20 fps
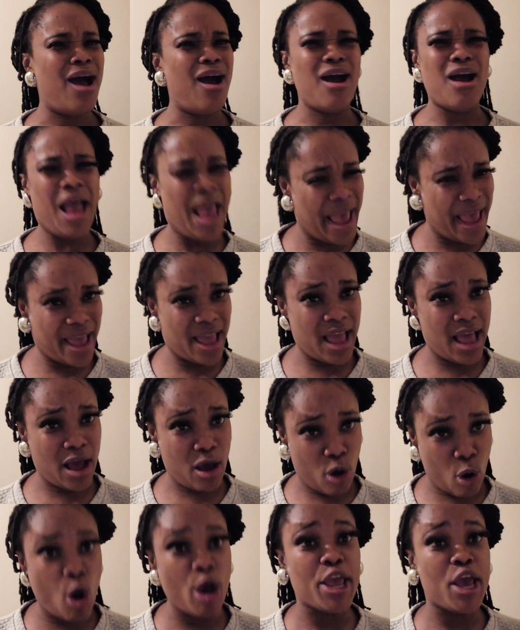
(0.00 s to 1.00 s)
Hey,
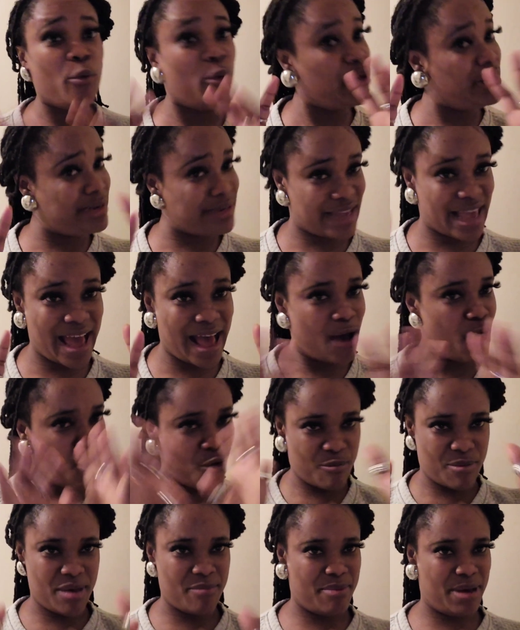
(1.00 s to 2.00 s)
or ya would dear
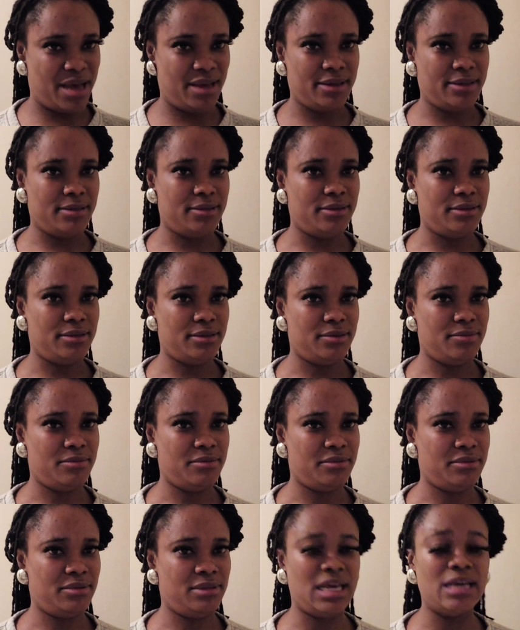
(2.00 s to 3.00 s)
or beba.
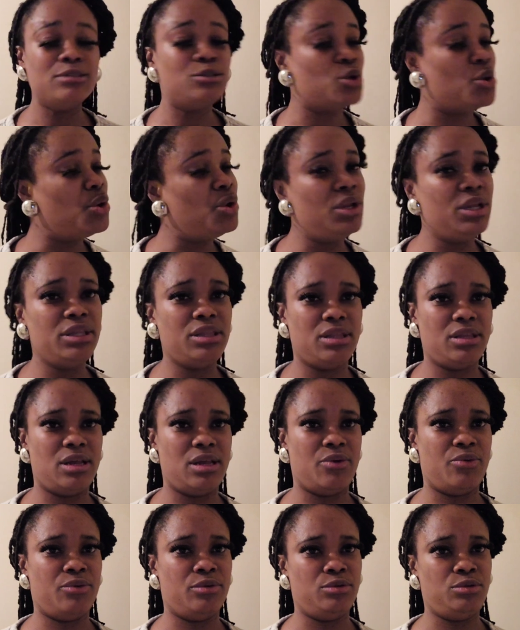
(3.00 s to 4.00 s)
That's the only thing I
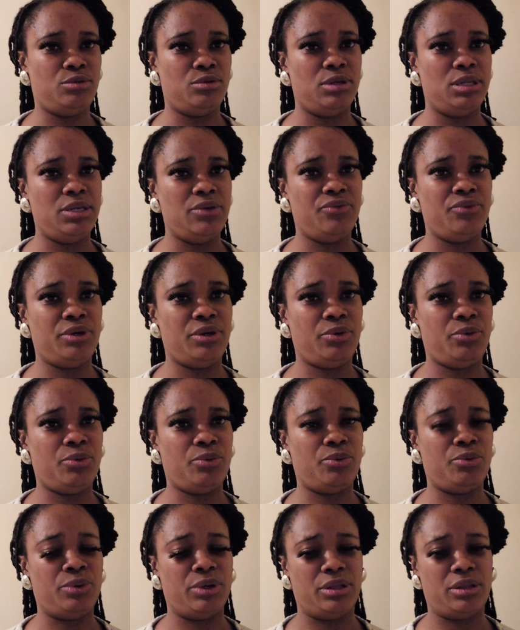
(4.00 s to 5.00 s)
want to leave you
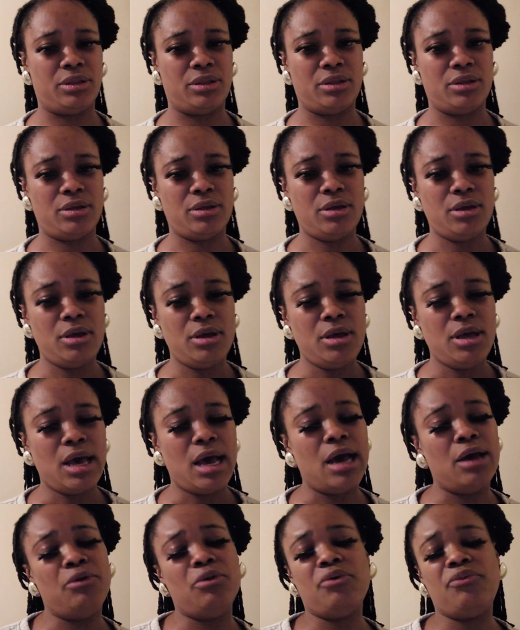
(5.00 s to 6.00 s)
with.
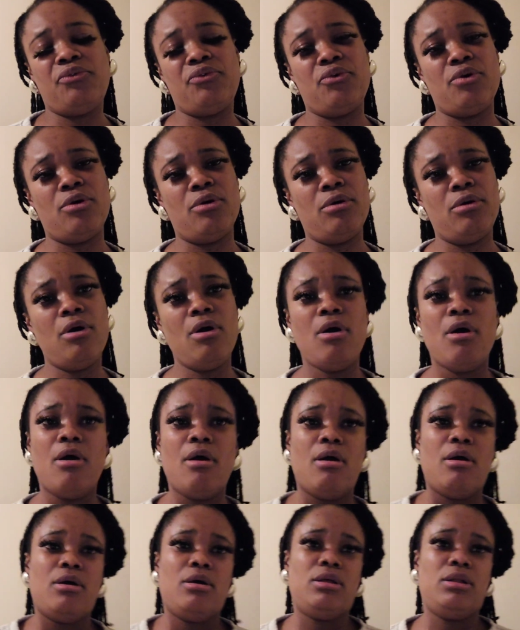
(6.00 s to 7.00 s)
Out of 4,
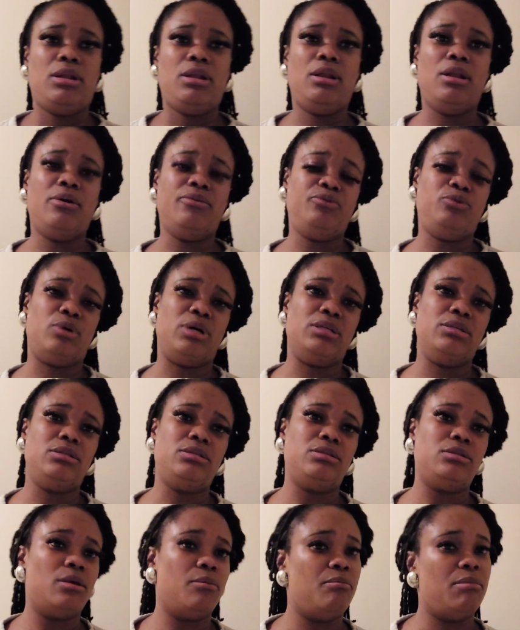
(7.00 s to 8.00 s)
Loved
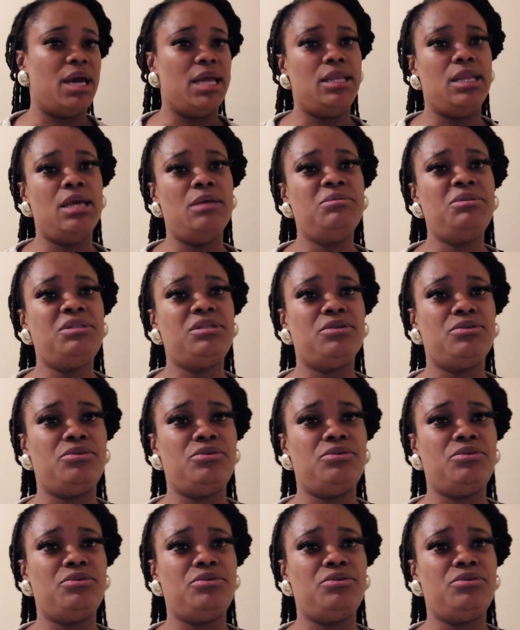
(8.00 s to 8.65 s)
ones, my name still